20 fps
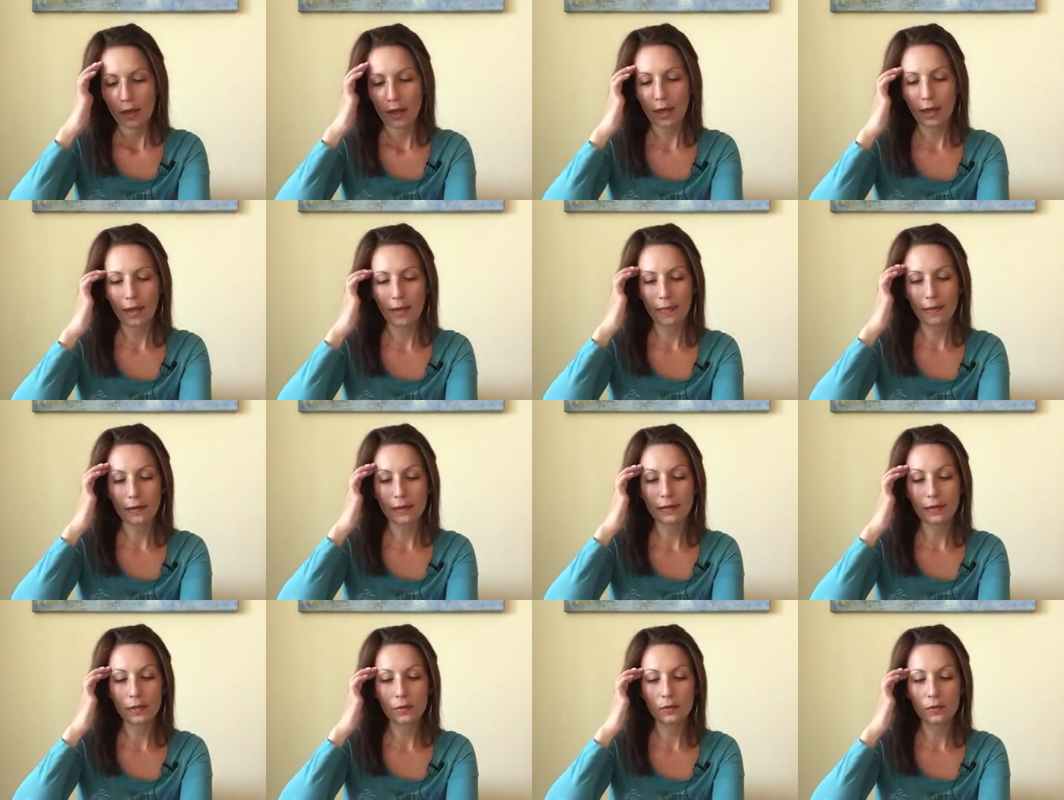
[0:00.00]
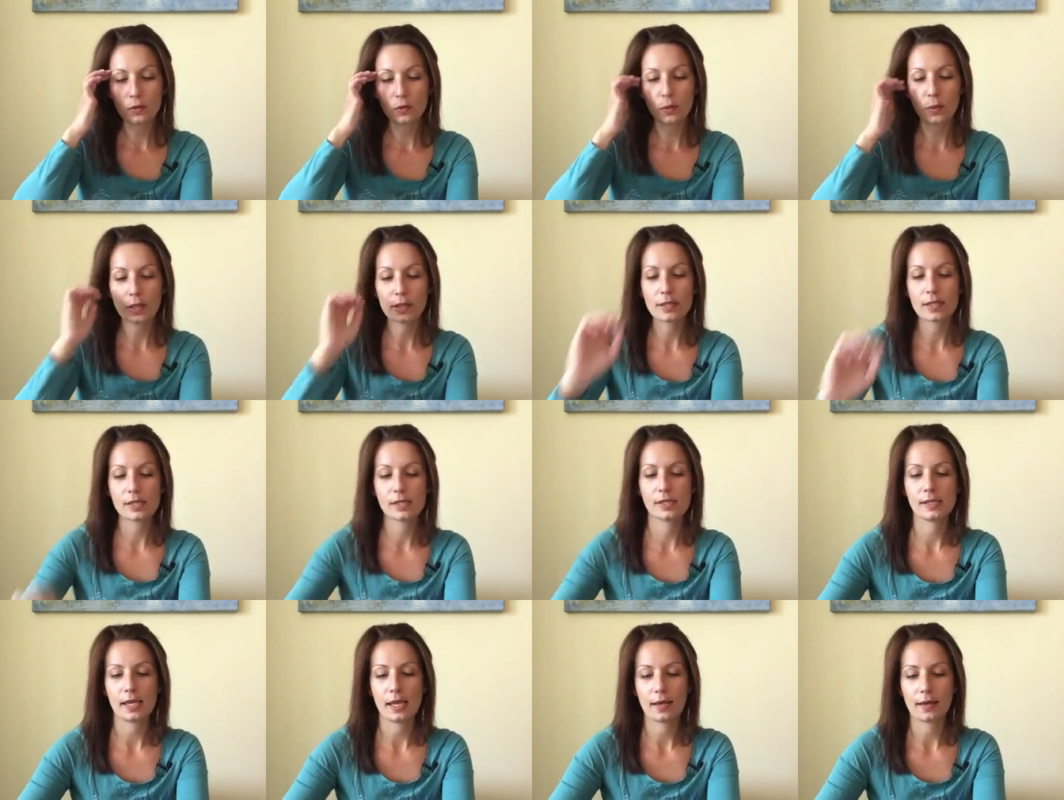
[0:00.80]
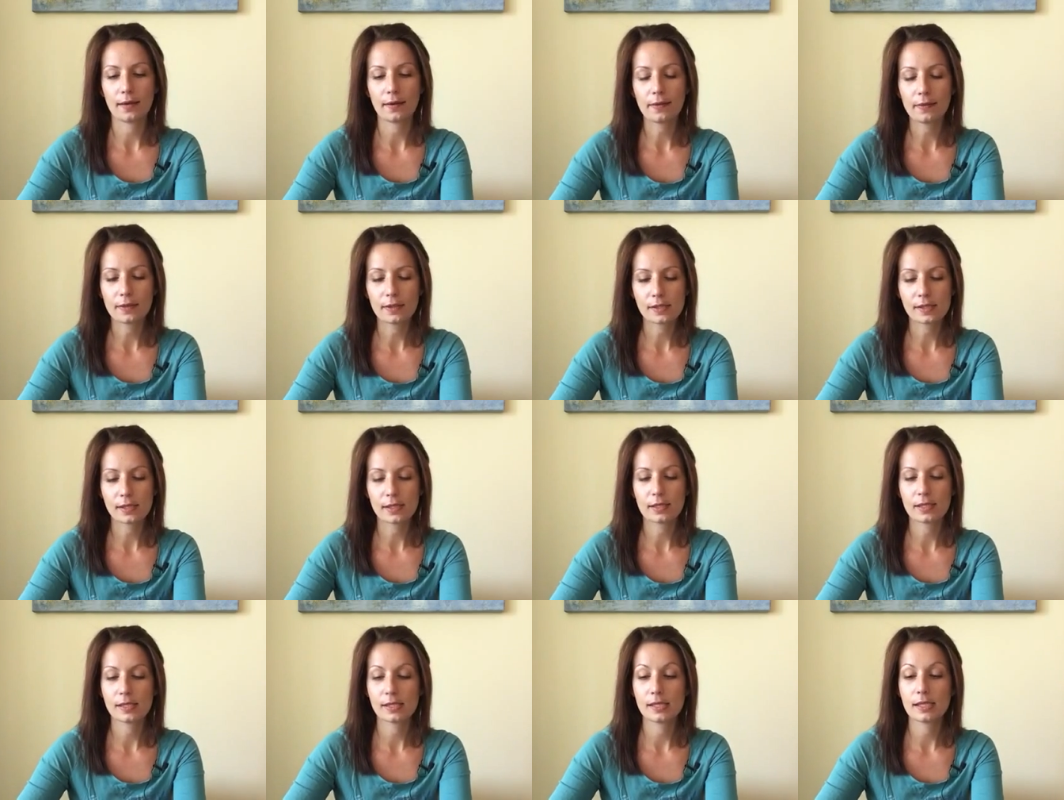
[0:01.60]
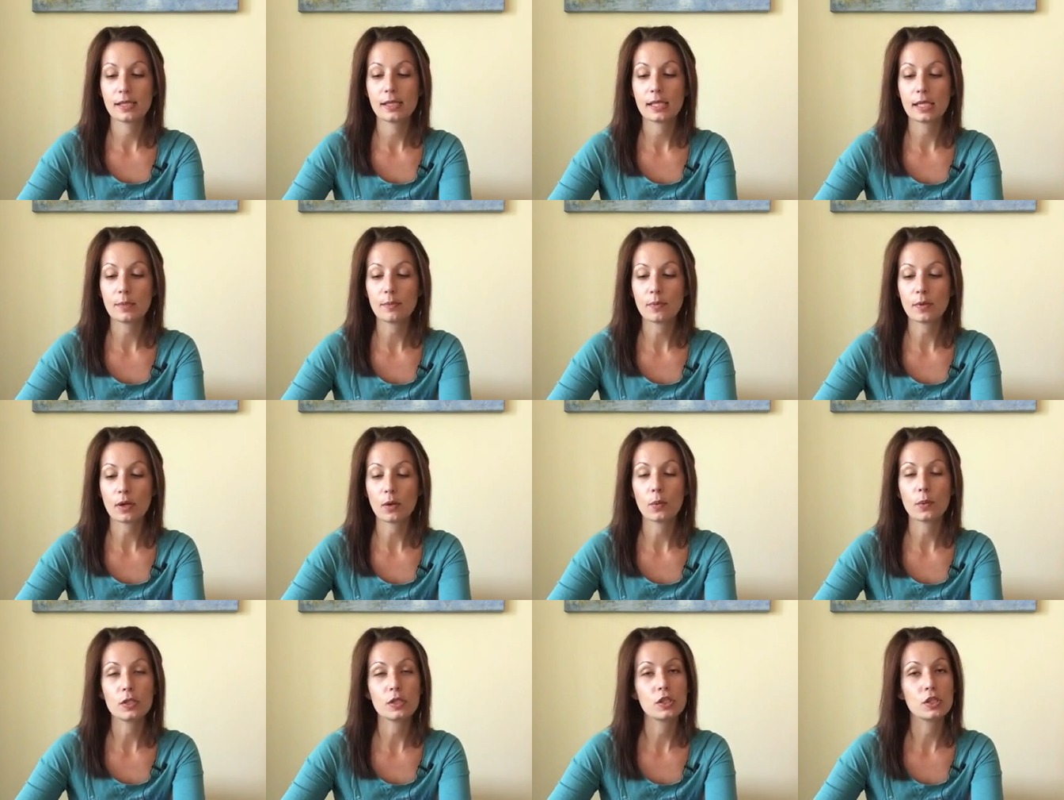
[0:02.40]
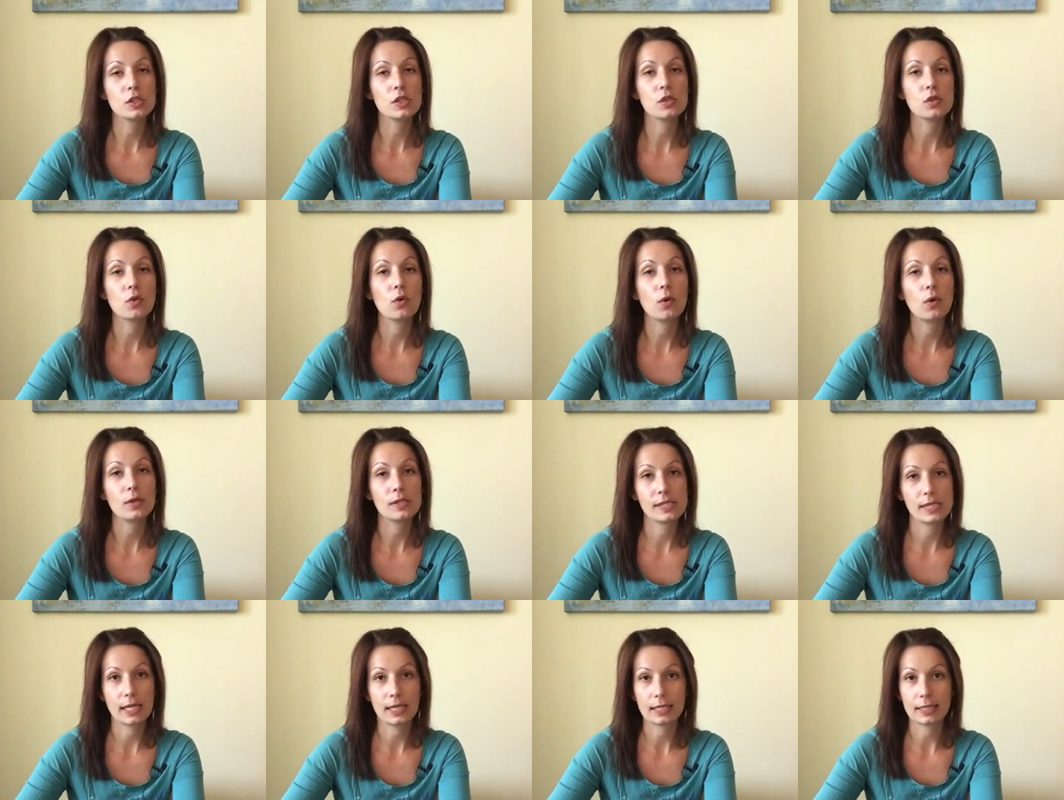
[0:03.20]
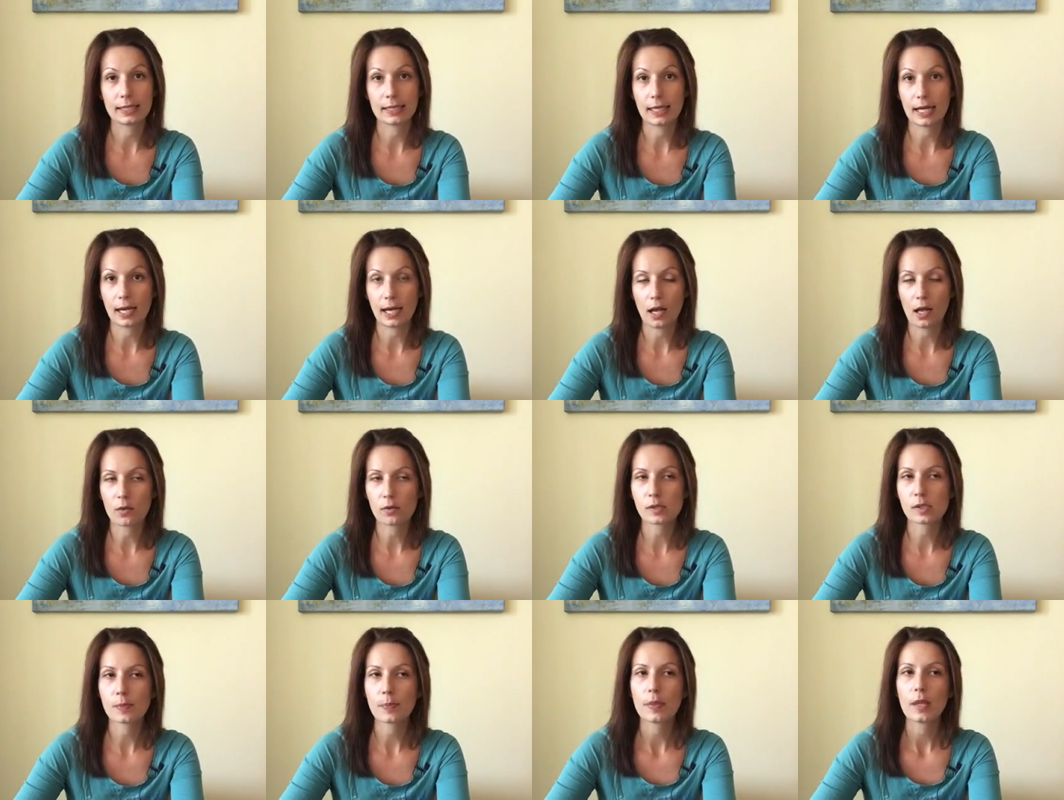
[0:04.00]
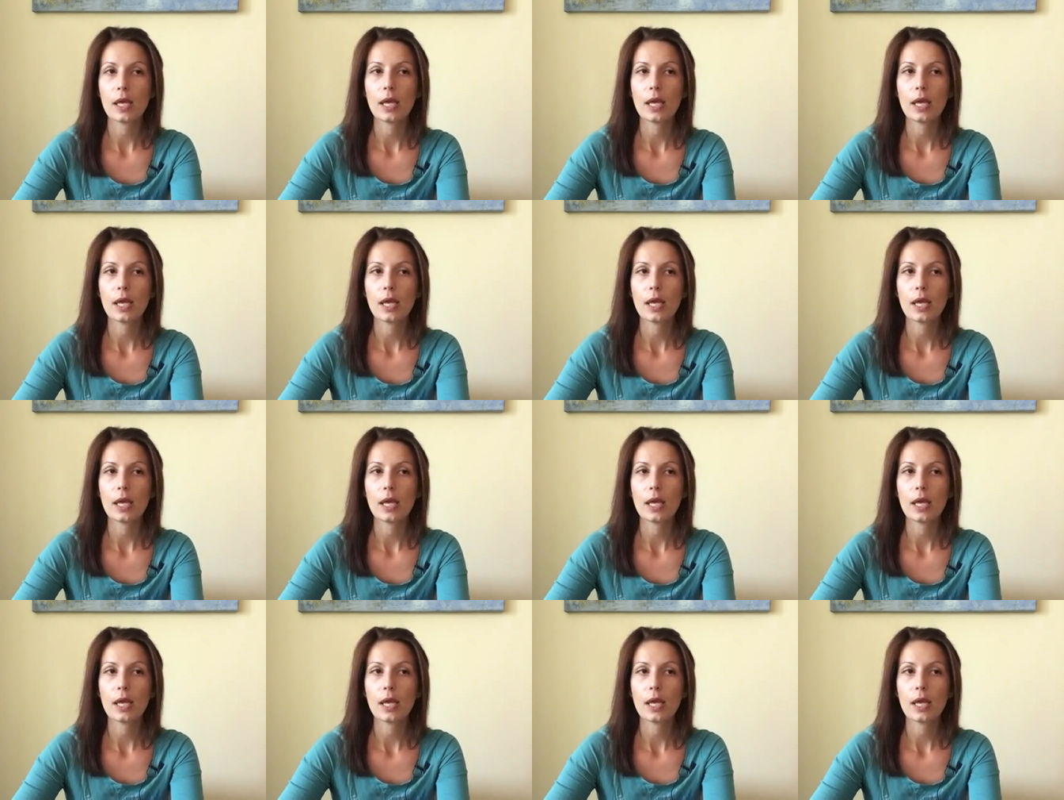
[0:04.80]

And until the 22nd, the Sun is in Libra, which is your second house.